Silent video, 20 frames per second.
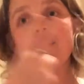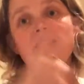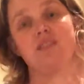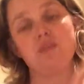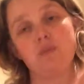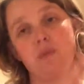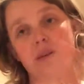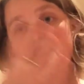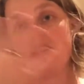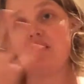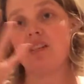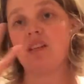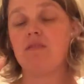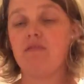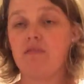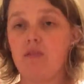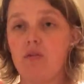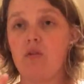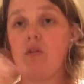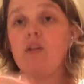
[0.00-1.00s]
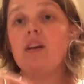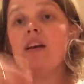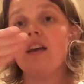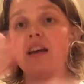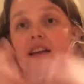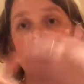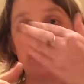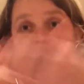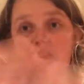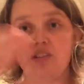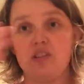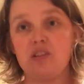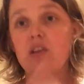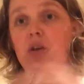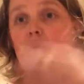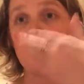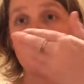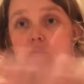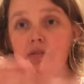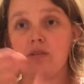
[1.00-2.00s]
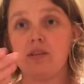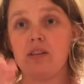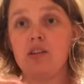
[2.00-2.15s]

24, and so on.